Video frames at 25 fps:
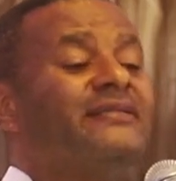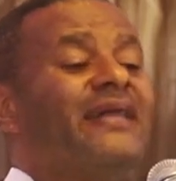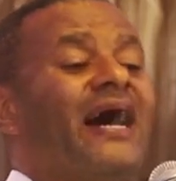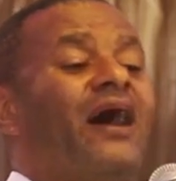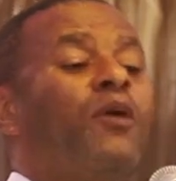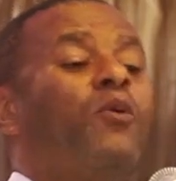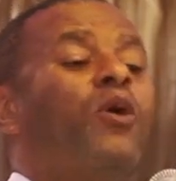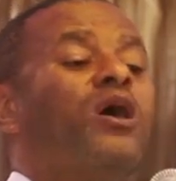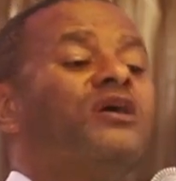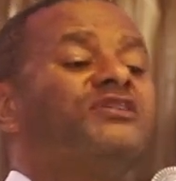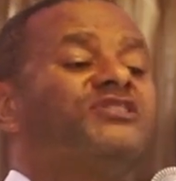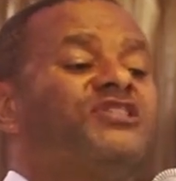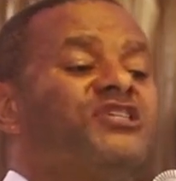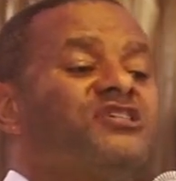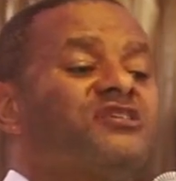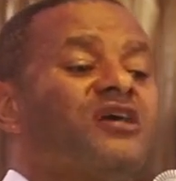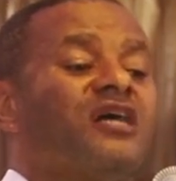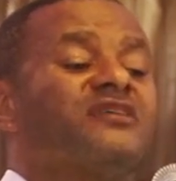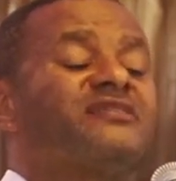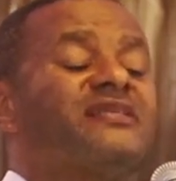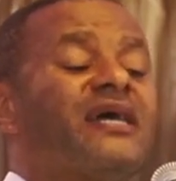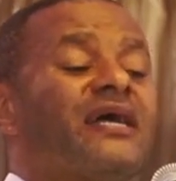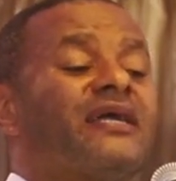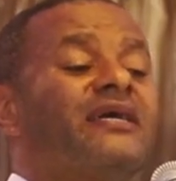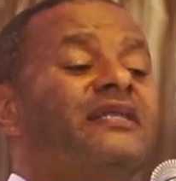That was
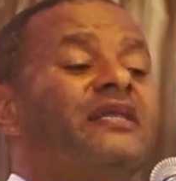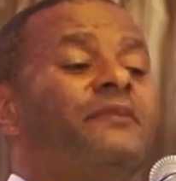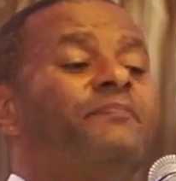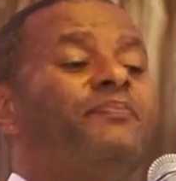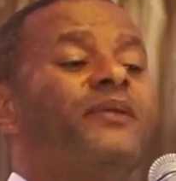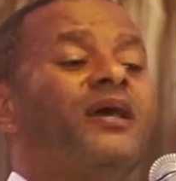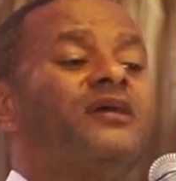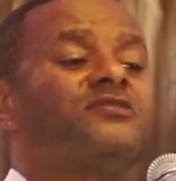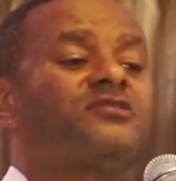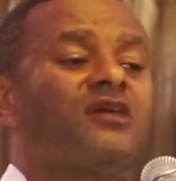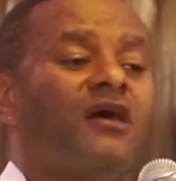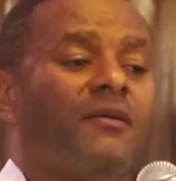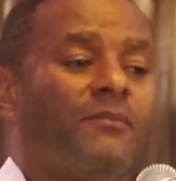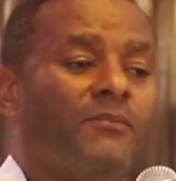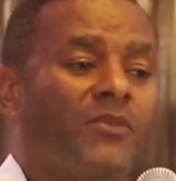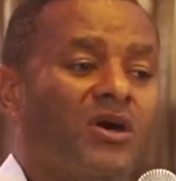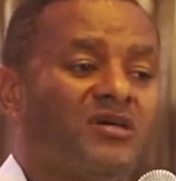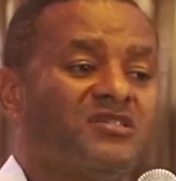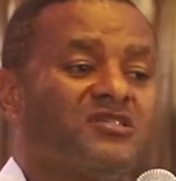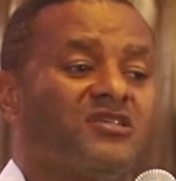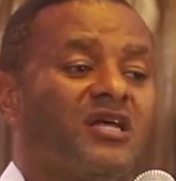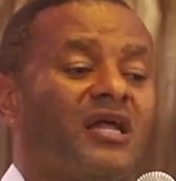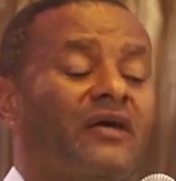Jesus taking the place of Moses.